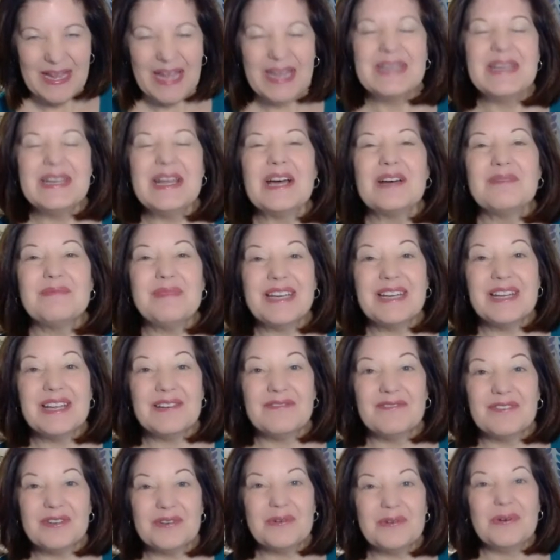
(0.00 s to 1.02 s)
Now, many
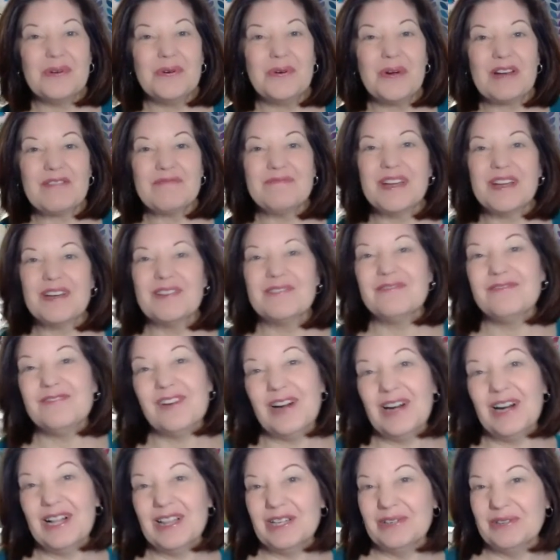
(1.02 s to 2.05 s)
of you who have been
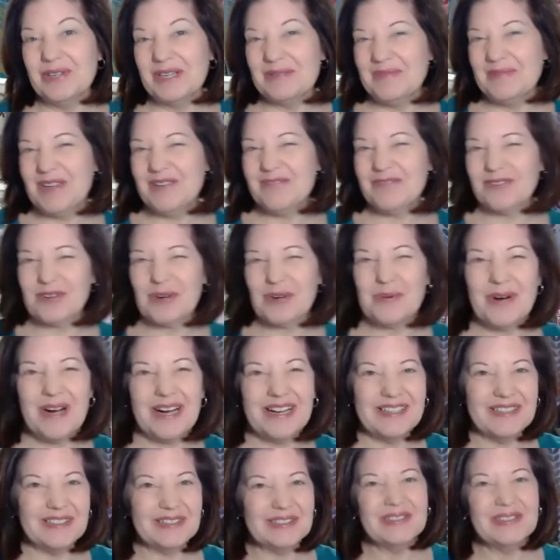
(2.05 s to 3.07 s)
following me for a
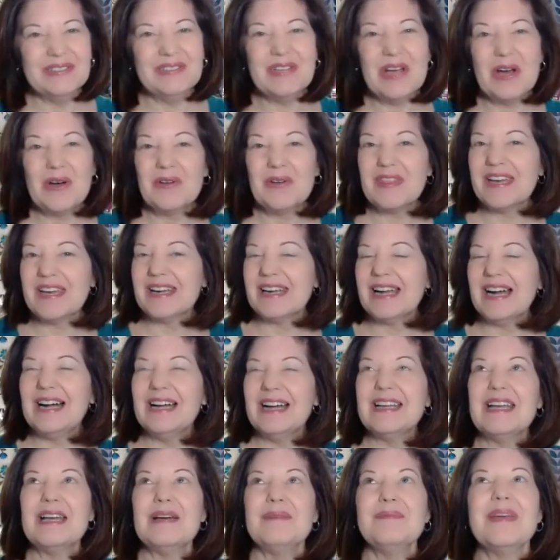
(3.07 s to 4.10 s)
while, you know that
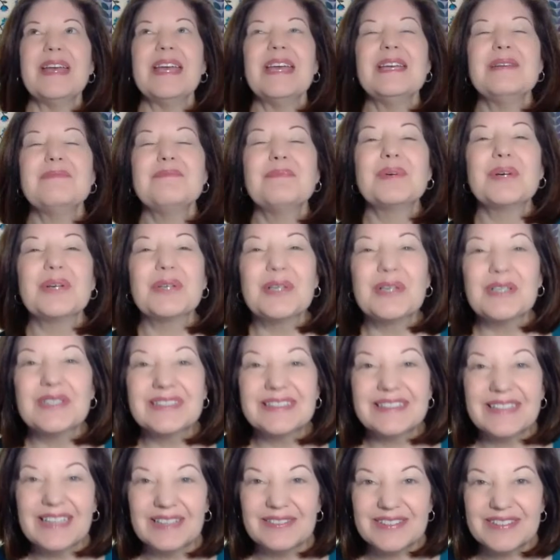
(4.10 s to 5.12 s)
I am a
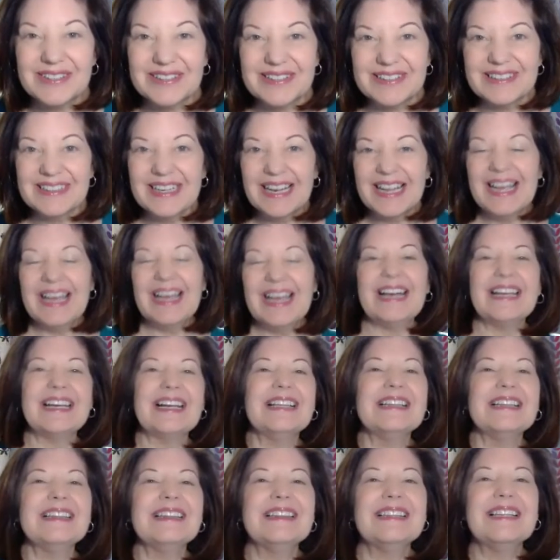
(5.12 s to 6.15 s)
bird lover and
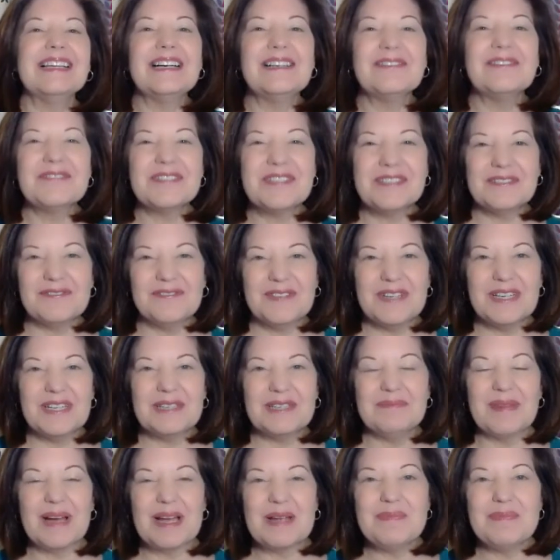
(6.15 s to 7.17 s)
I love to
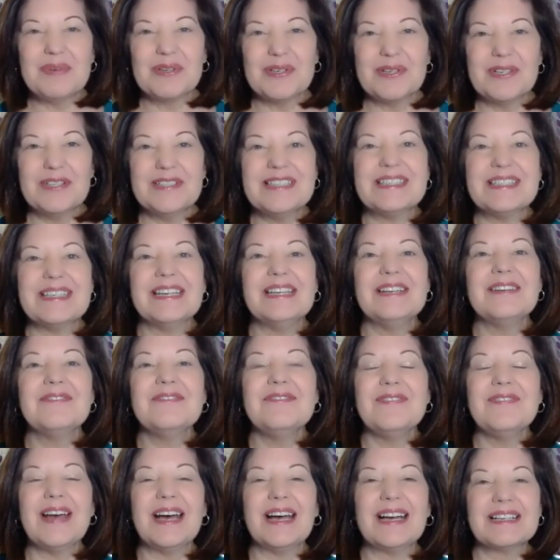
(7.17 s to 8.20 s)
feed my birds. In
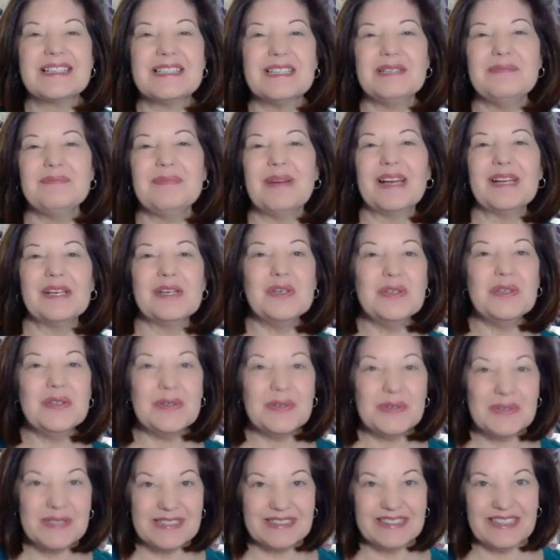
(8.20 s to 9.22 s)
fact, in my
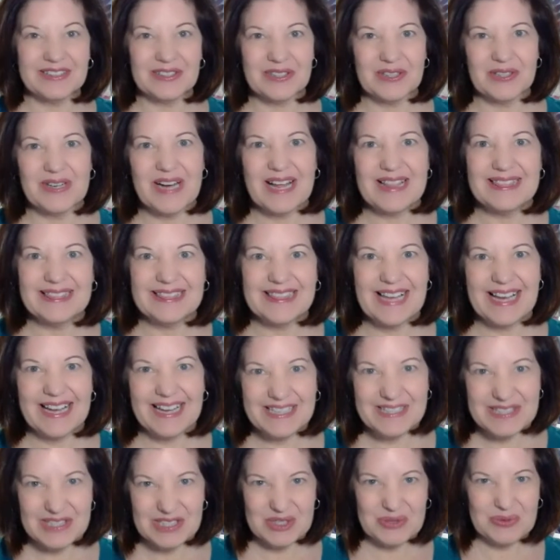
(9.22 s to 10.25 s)
newsletter
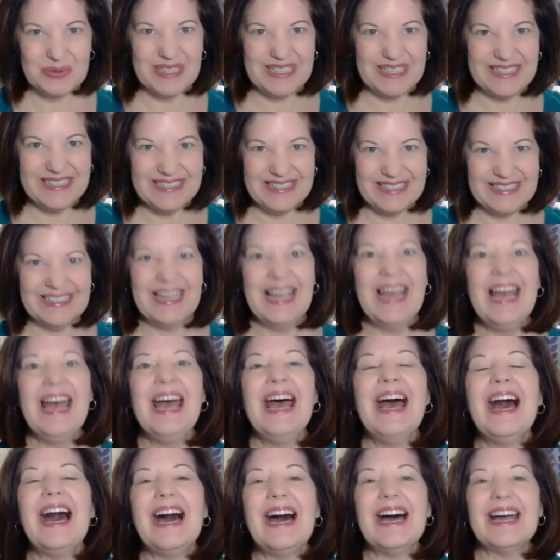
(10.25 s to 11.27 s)
last week,
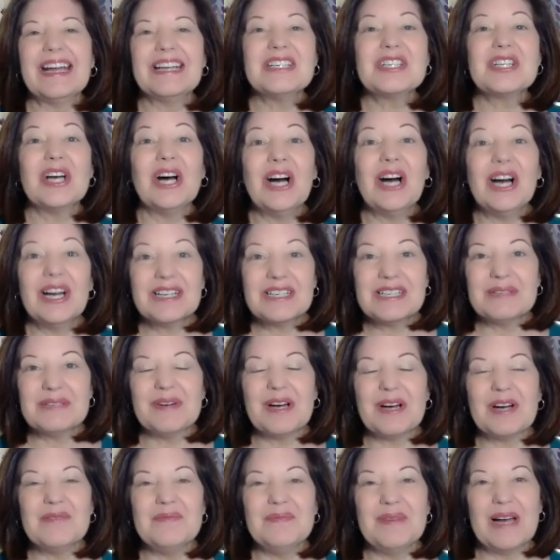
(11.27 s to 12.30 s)
I talked
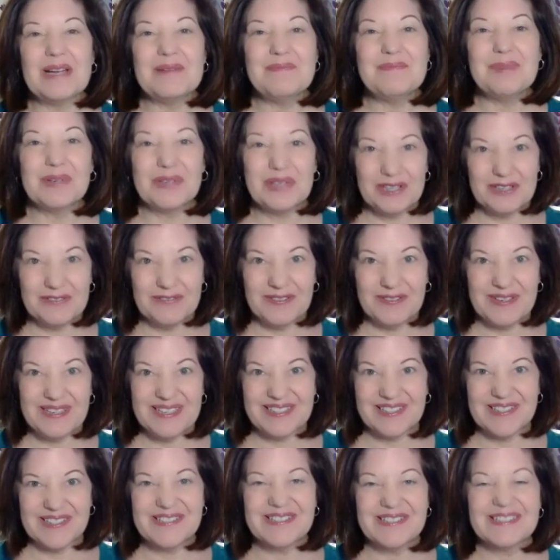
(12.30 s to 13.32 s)
about my bird
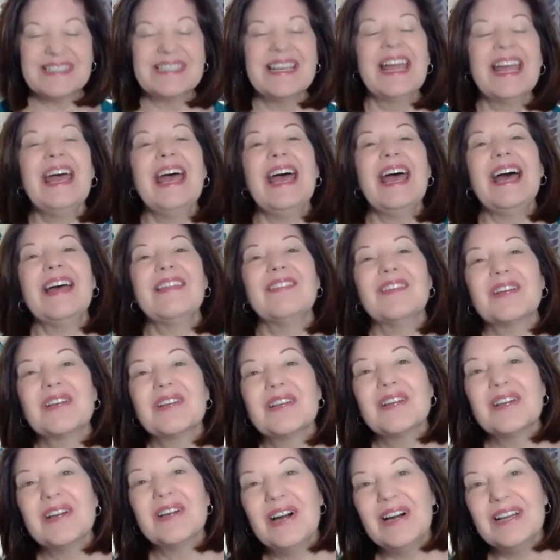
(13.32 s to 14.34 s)
feeders and the
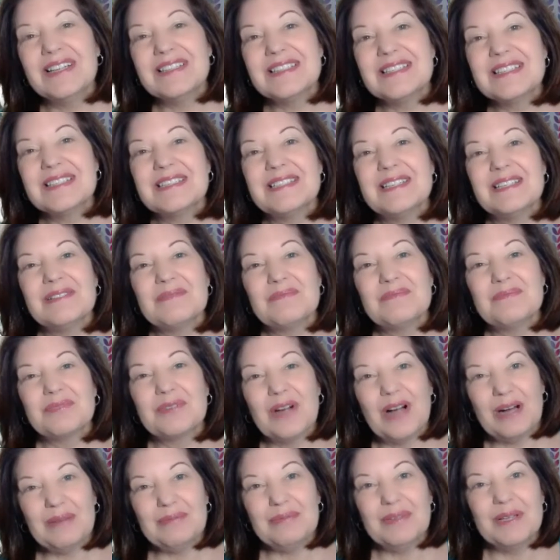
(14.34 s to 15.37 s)
constant
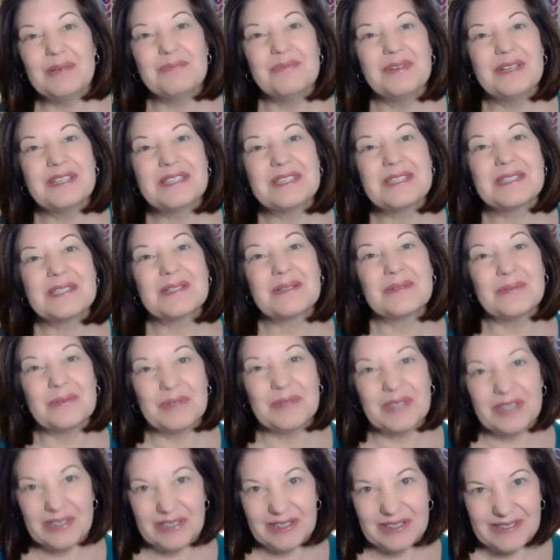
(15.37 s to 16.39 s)
problem with
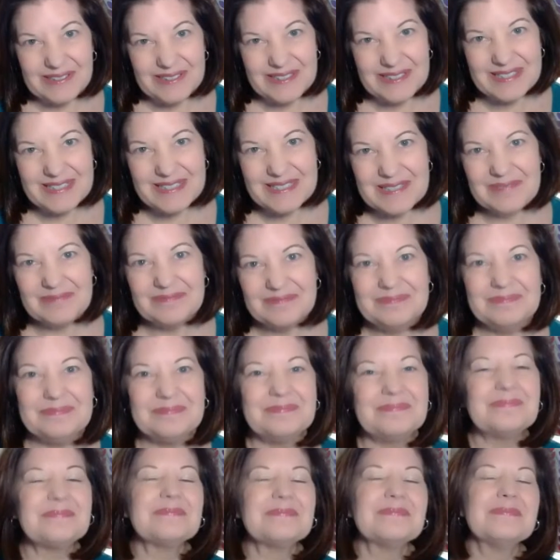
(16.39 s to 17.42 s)
squirrels.
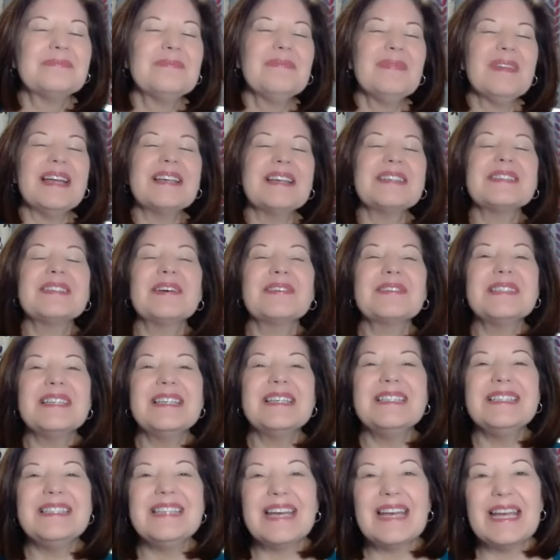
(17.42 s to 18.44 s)
So
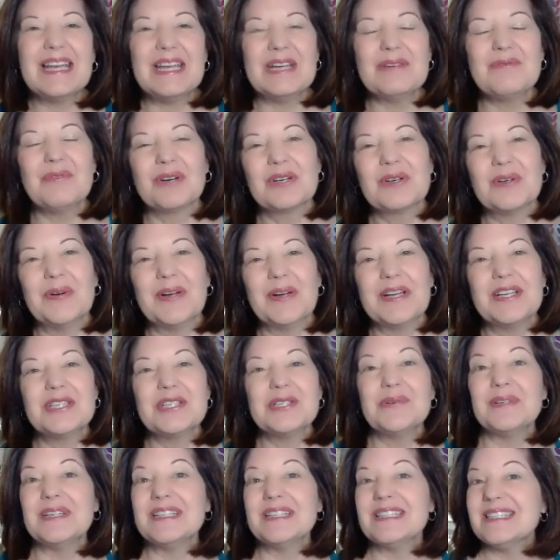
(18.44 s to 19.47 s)
today we're going
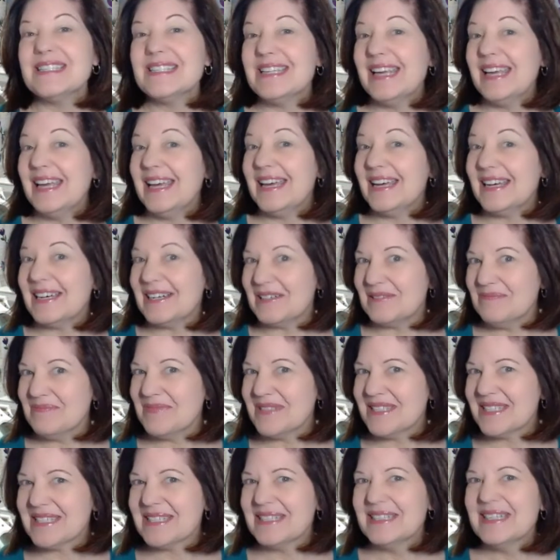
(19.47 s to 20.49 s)
to
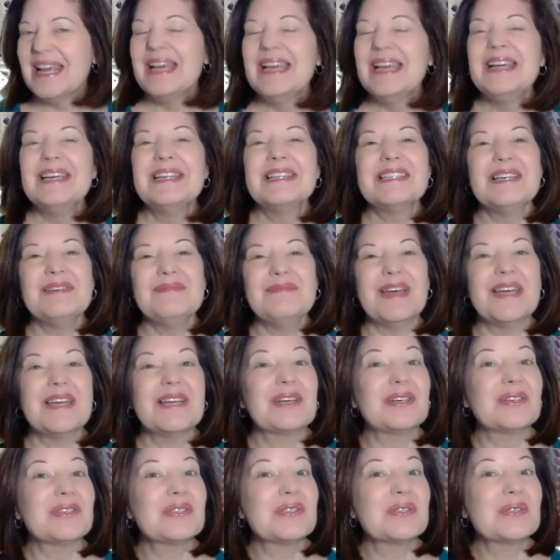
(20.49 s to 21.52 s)
attempt to
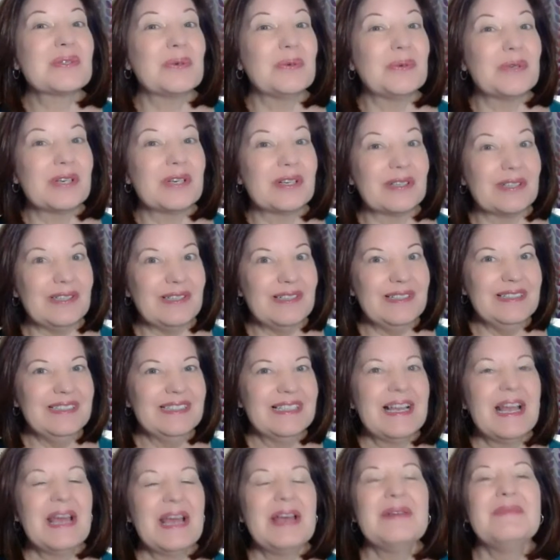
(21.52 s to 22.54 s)
make a squirrel
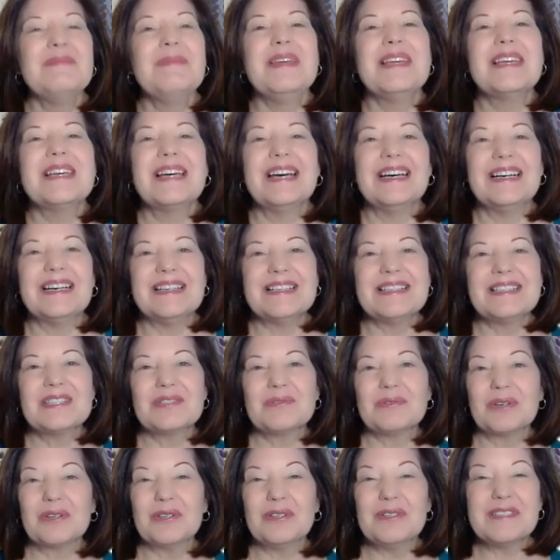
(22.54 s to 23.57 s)
because
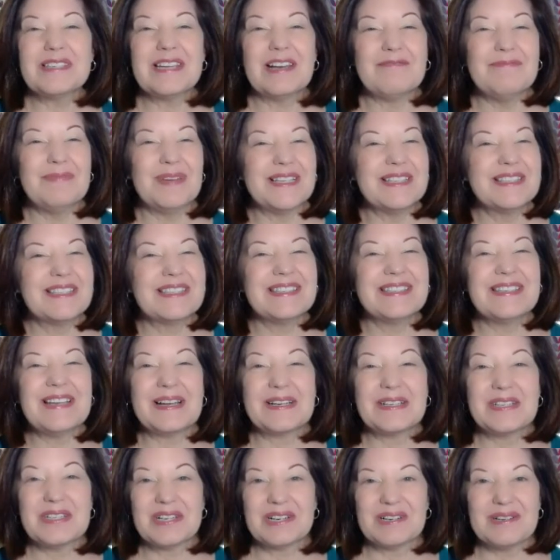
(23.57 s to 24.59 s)
squirrels have been
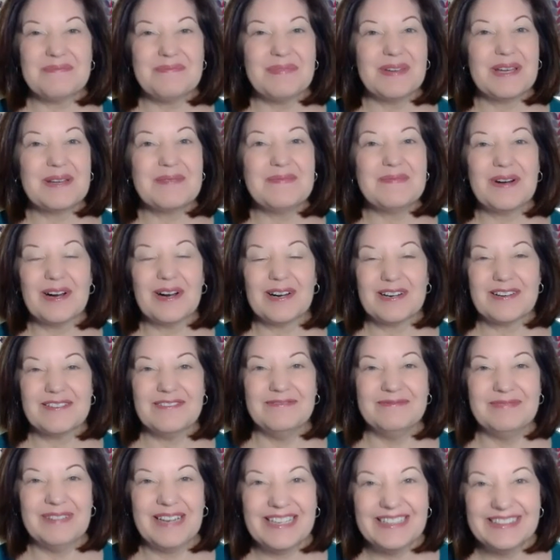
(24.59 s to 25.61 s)
such a big part
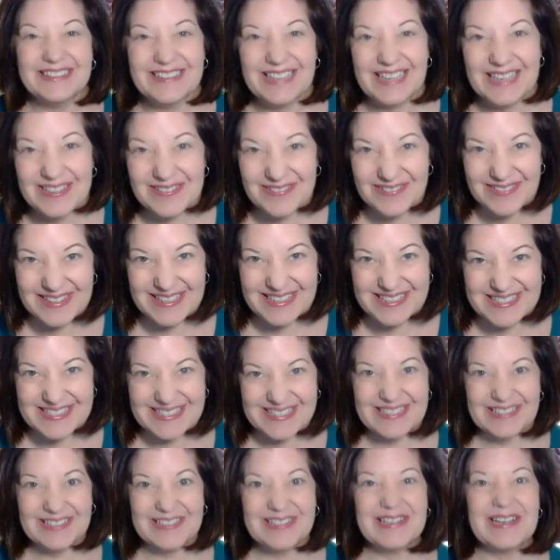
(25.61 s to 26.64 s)
of my life this
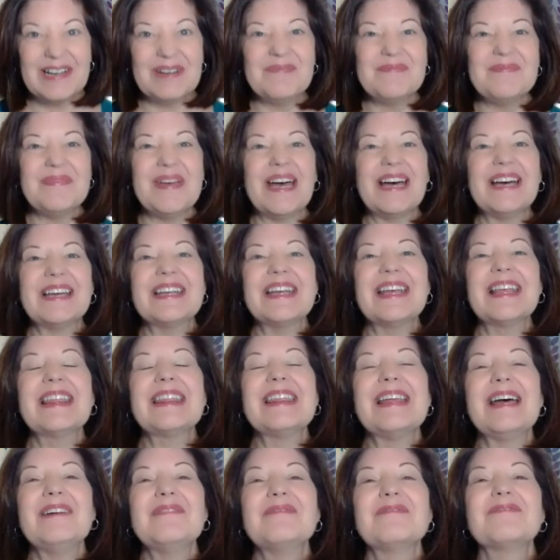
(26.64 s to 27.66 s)
year, combating
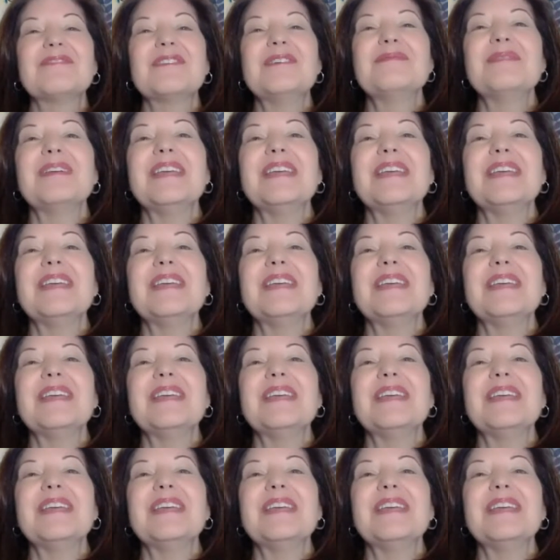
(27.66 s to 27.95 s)
them from